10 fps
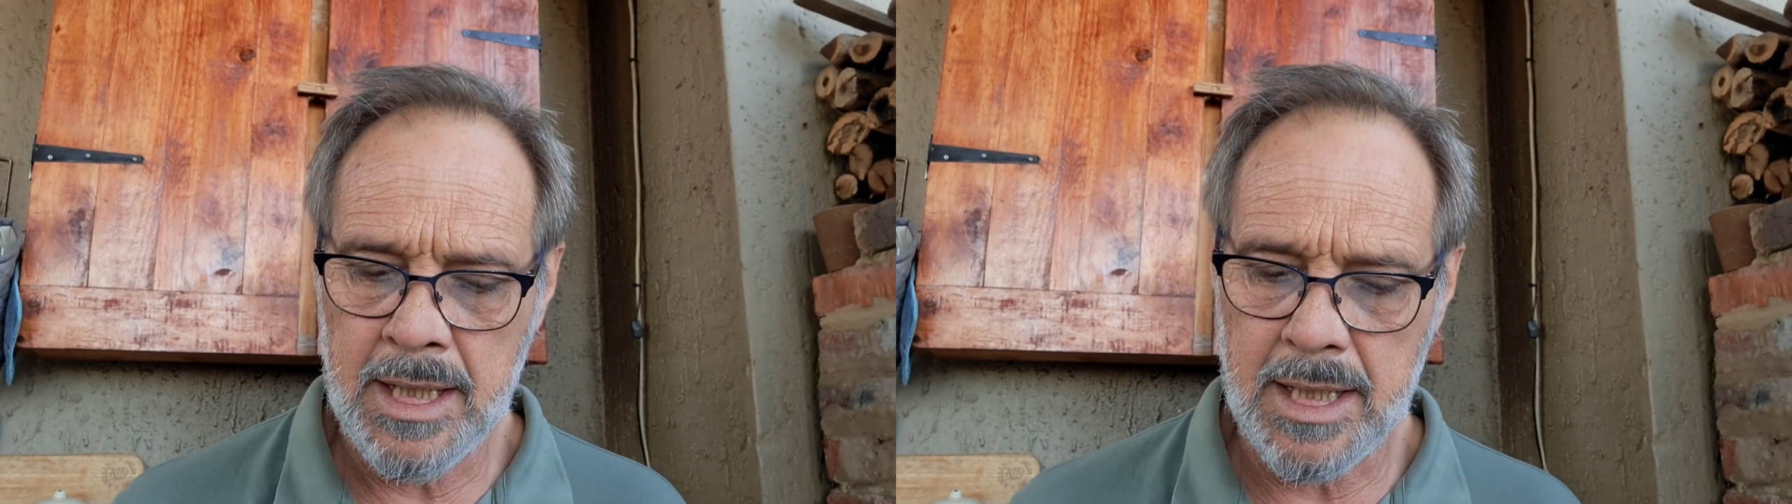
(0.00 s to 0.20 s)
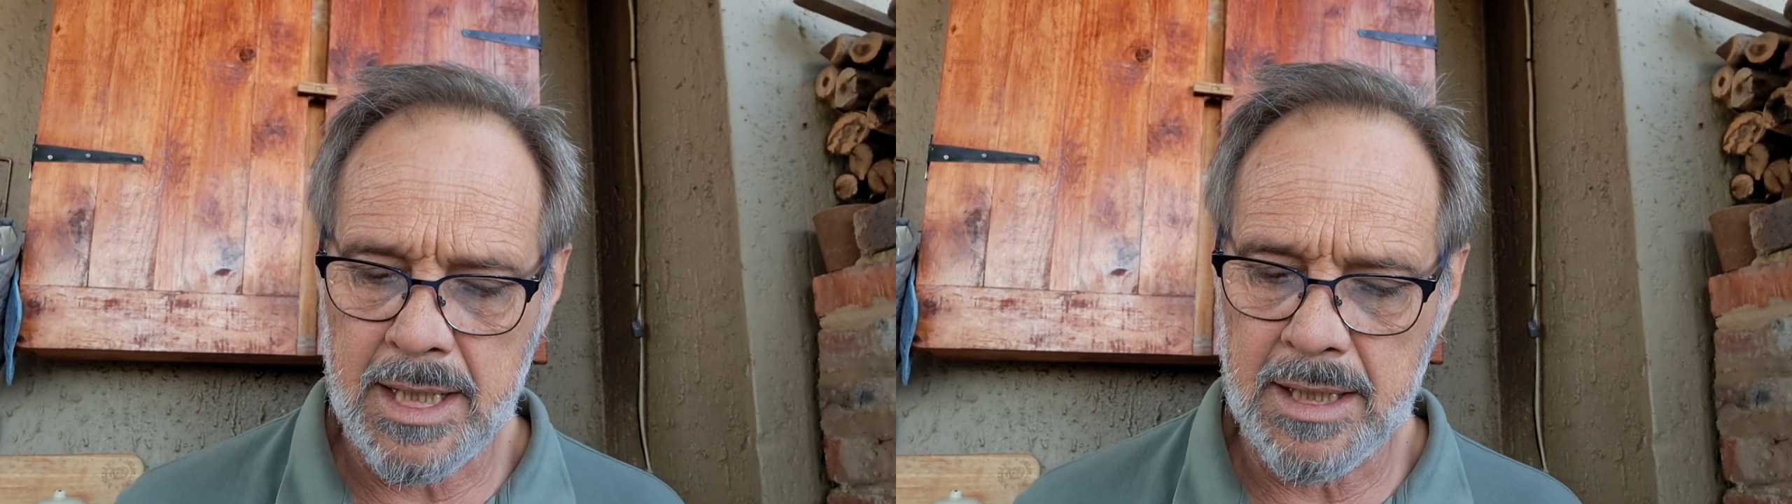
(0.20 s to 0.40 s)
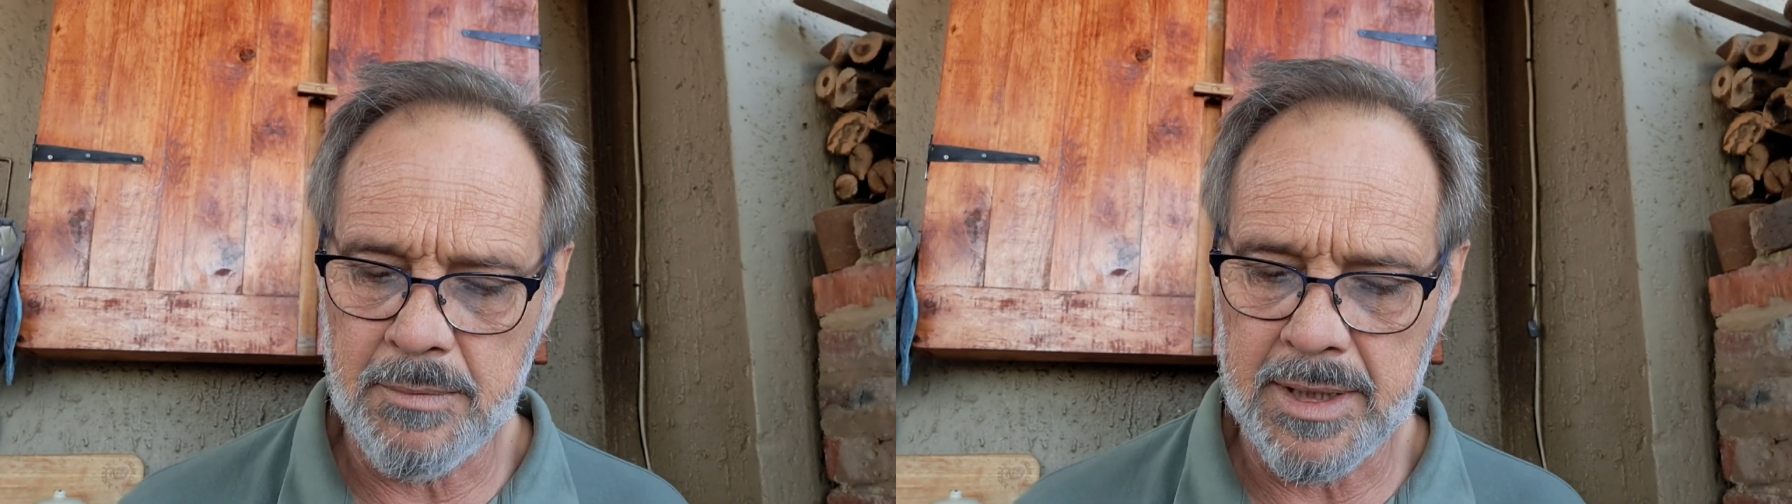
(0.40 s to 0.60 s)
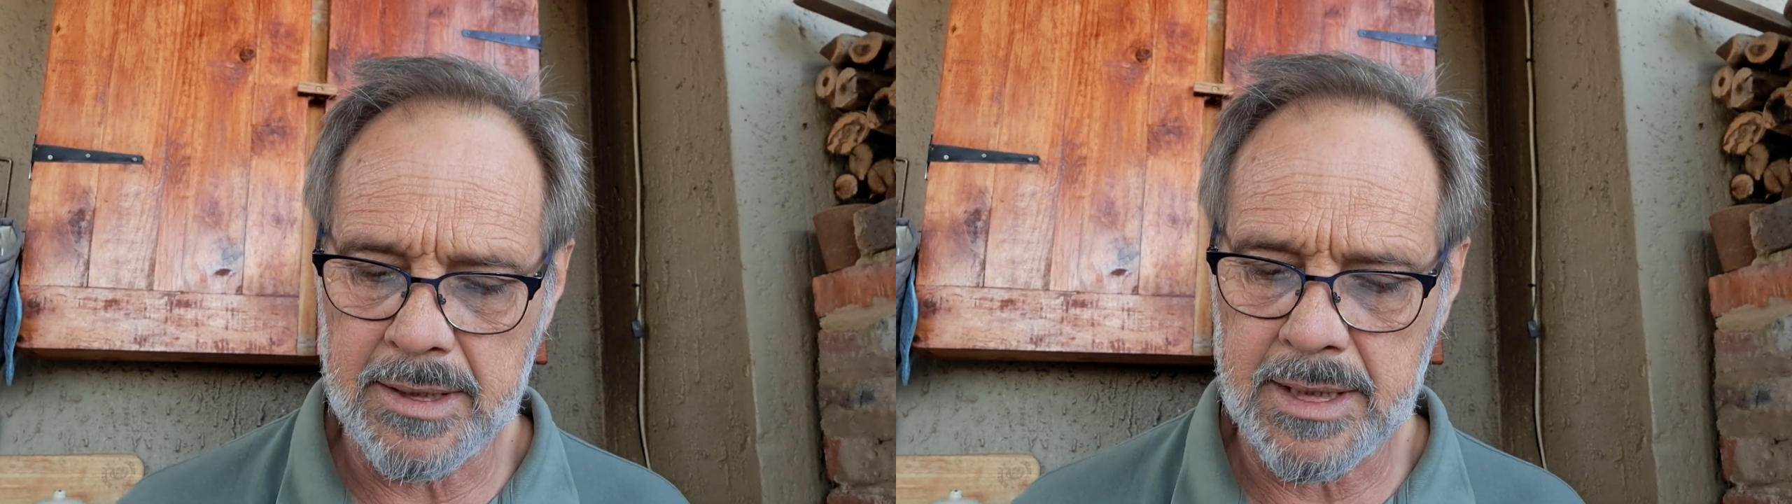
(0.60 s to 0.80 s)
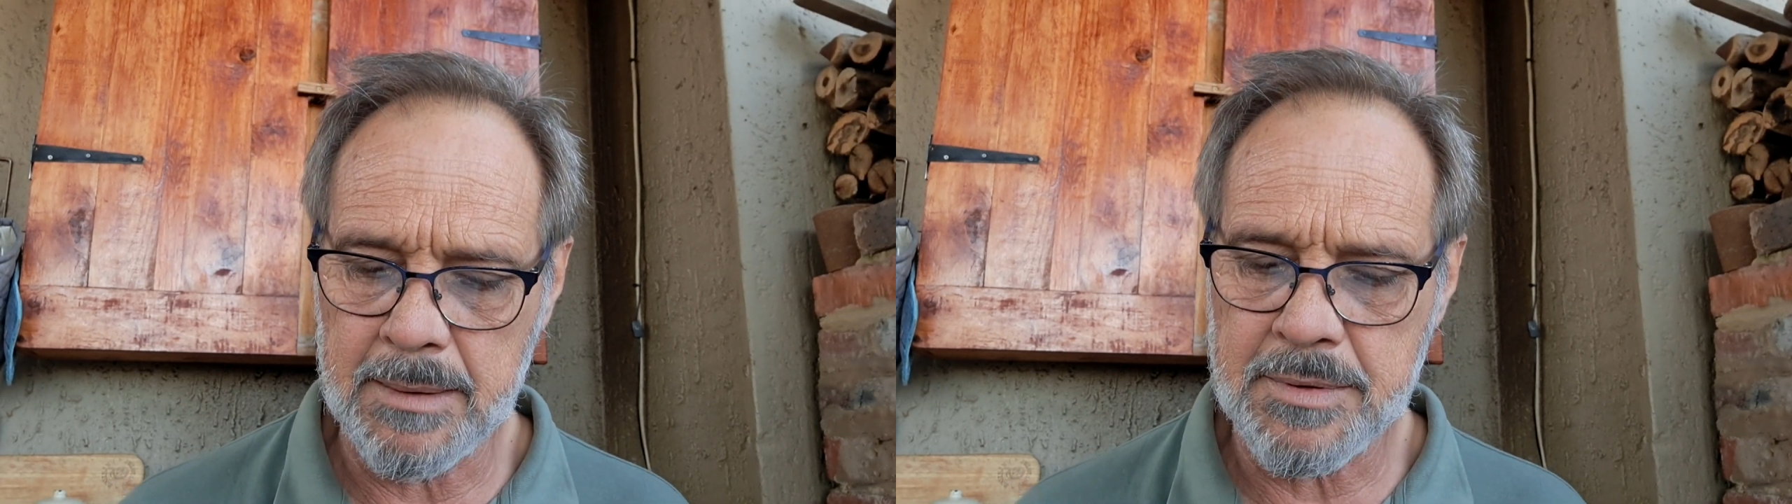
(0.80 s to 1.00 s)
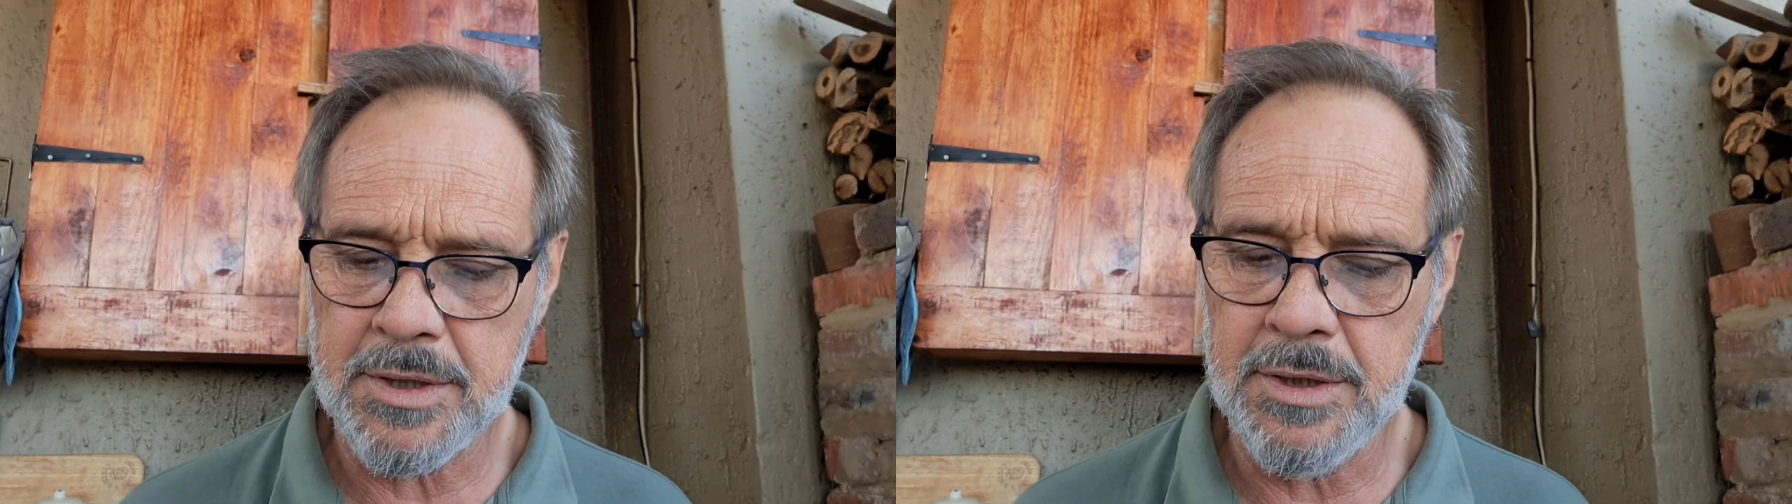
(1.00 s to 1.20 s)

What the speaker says: When it comes